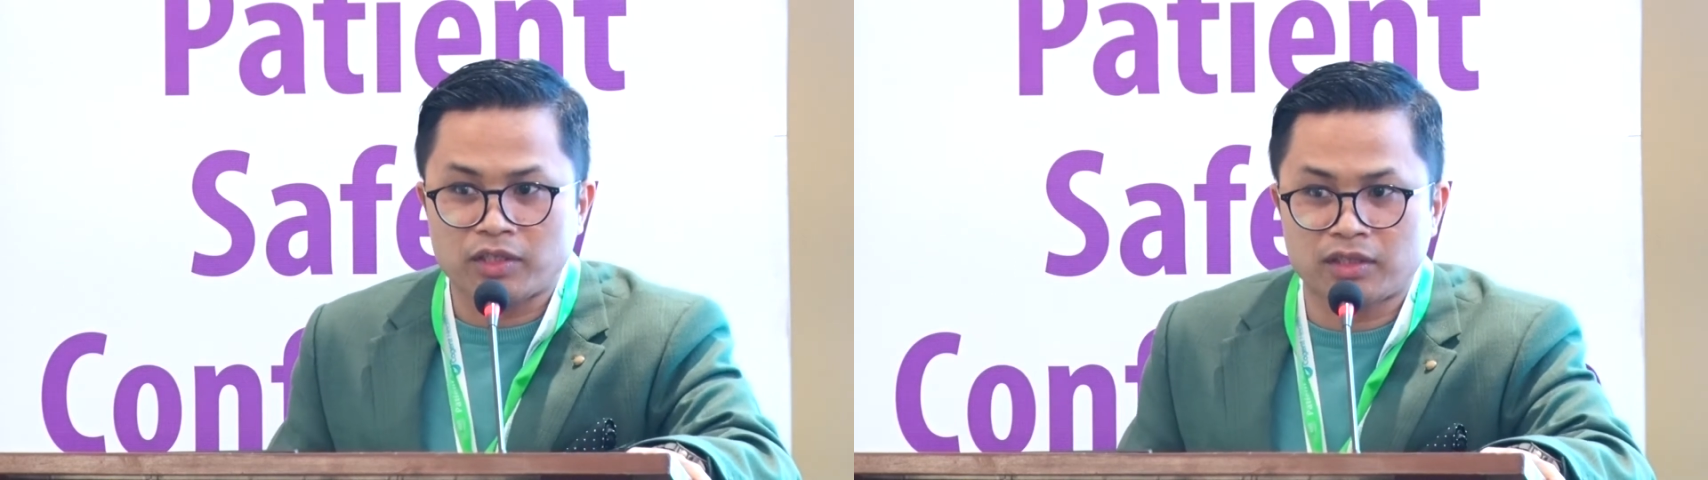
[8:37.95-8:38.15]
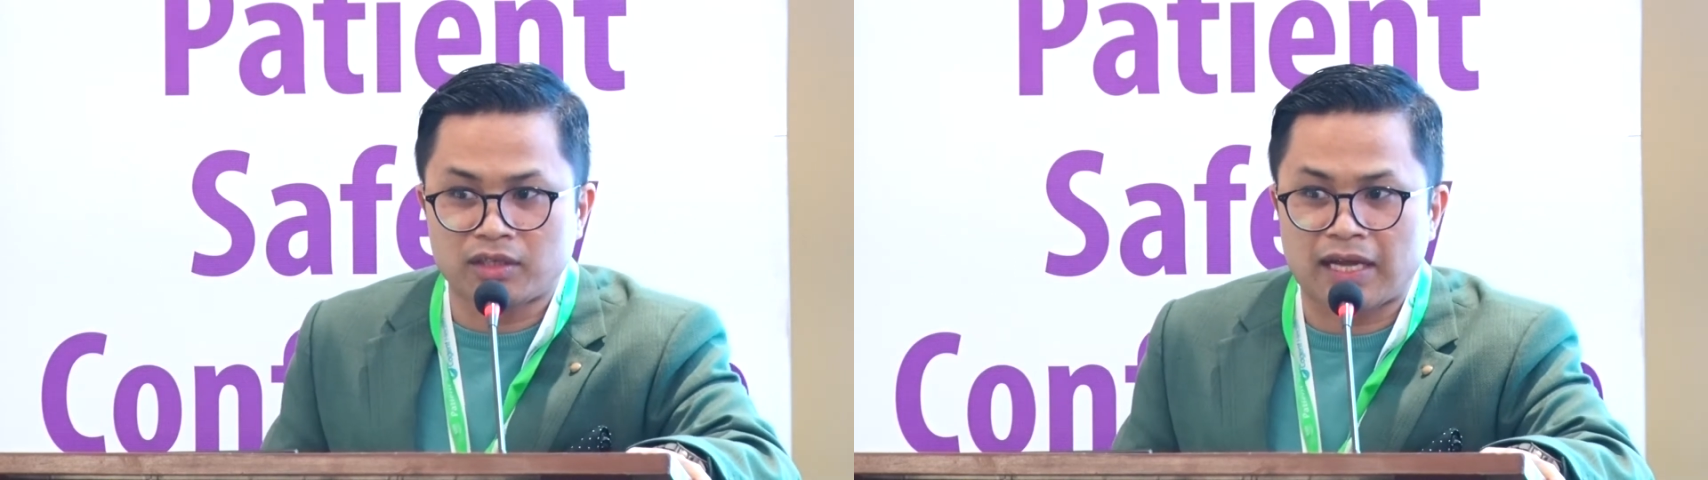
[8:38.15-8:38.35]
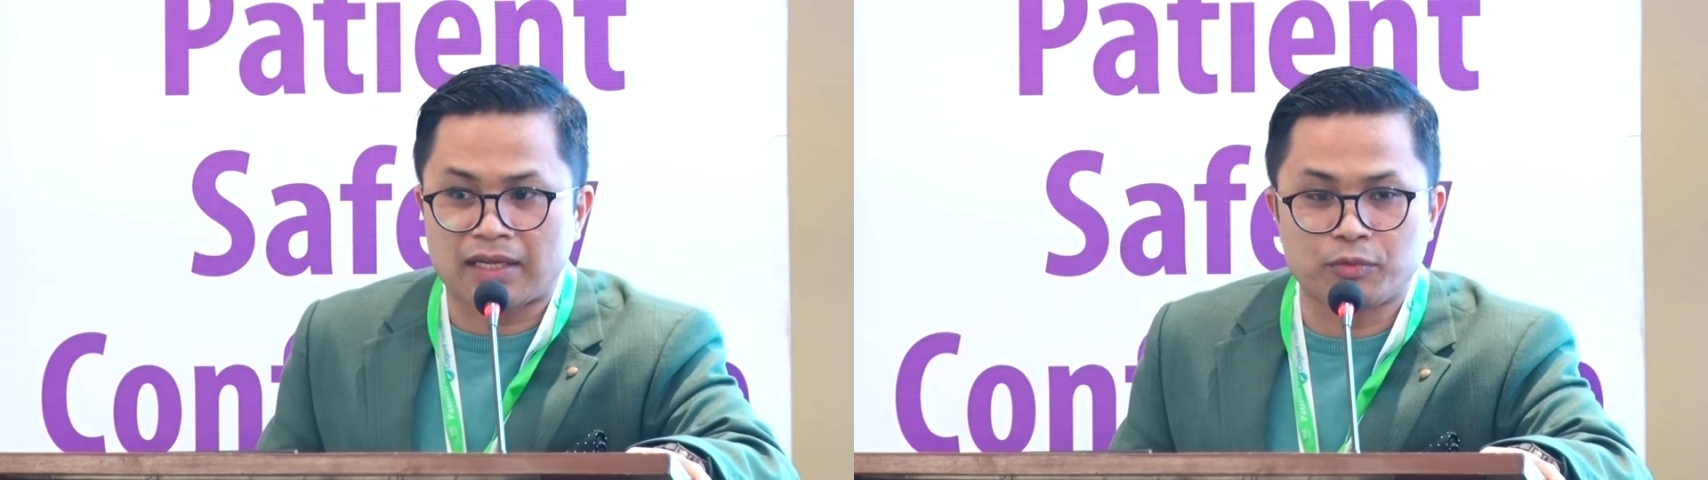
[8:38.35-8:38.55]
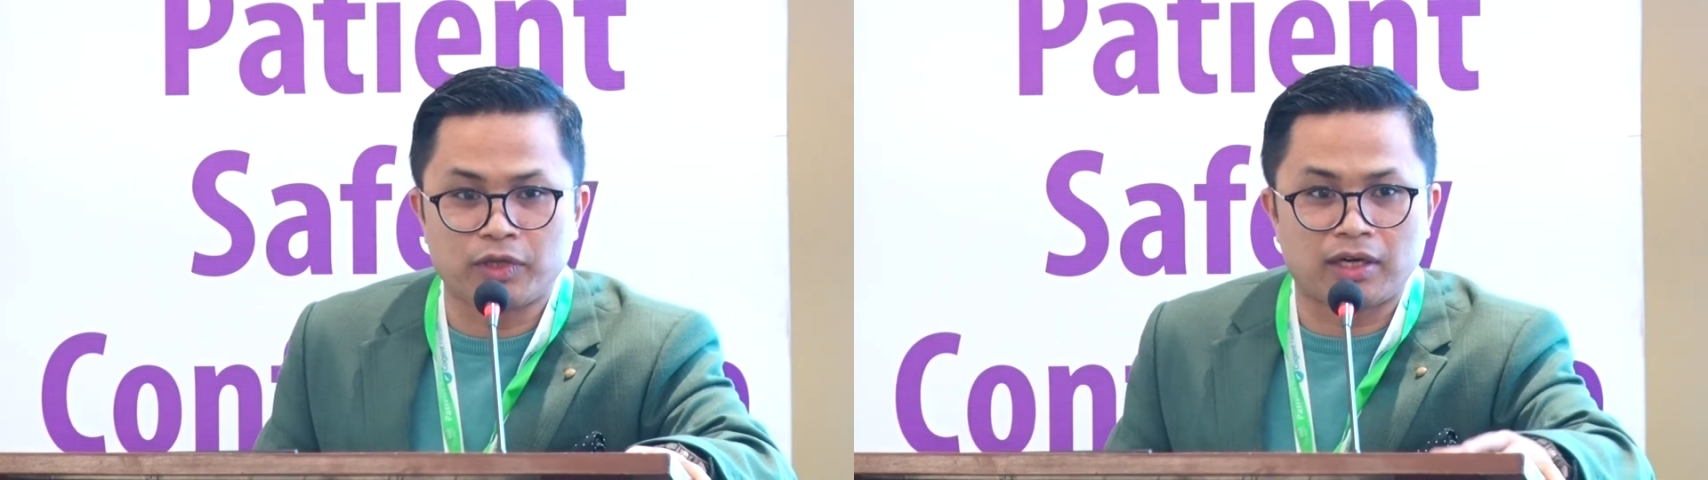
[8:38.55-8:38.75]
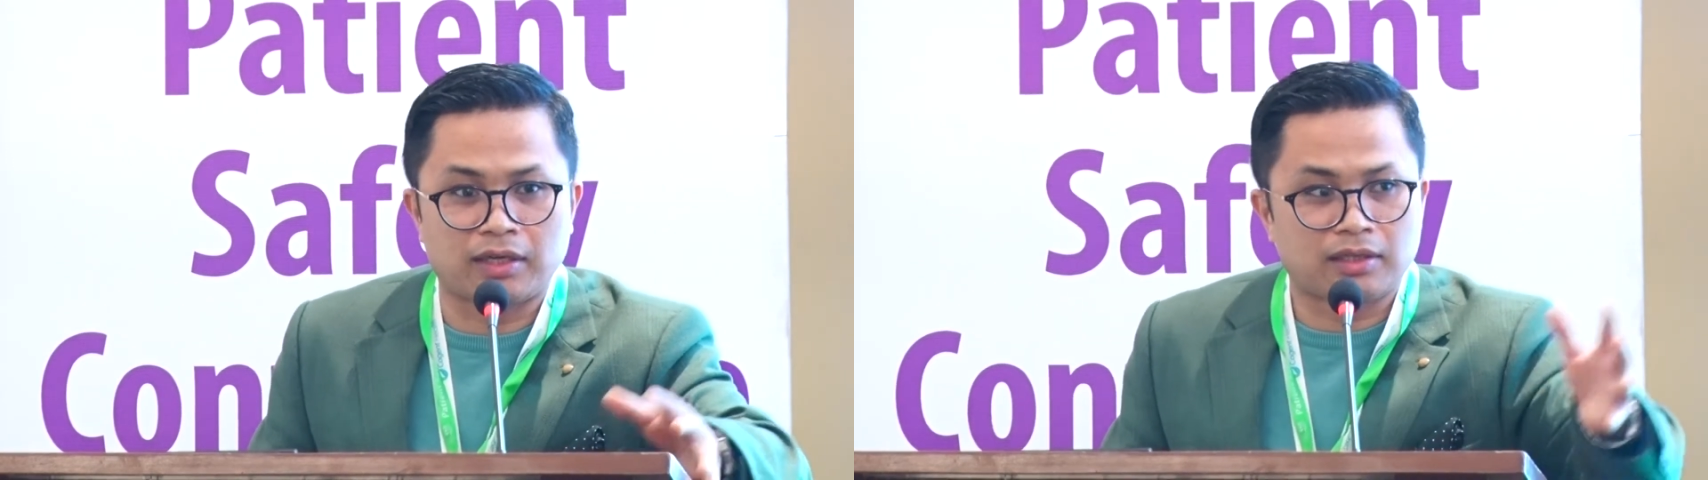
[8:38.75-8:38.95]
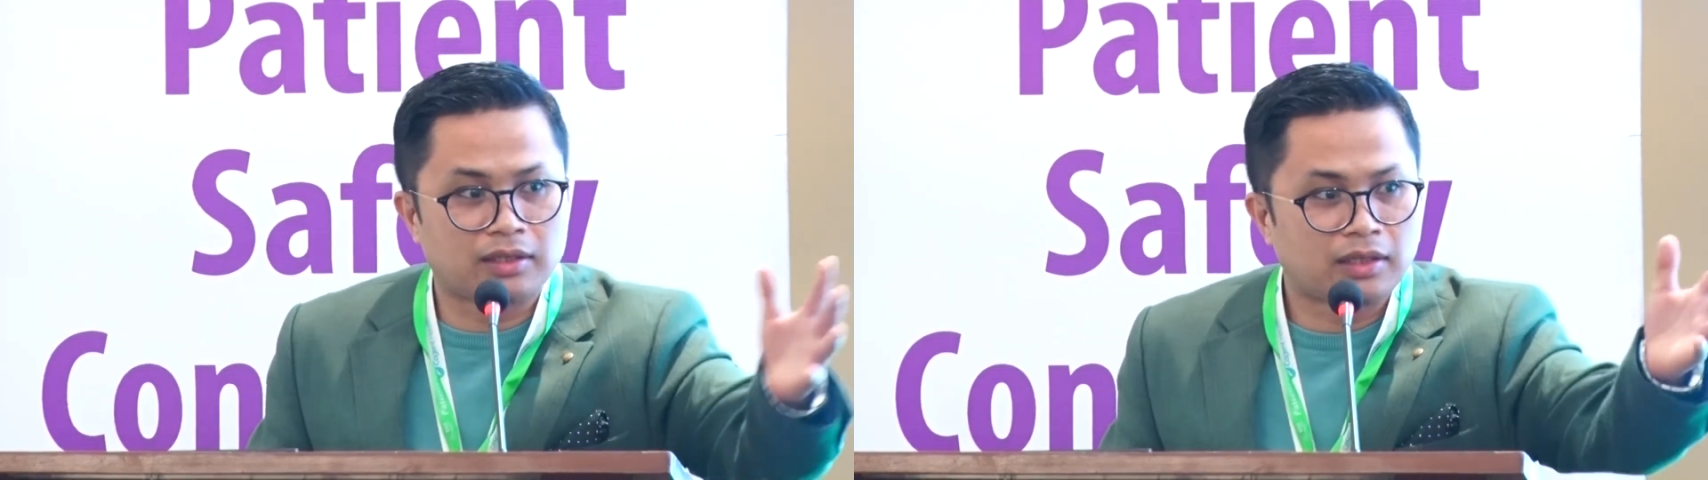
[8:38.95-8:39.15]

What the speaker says: buzzer that we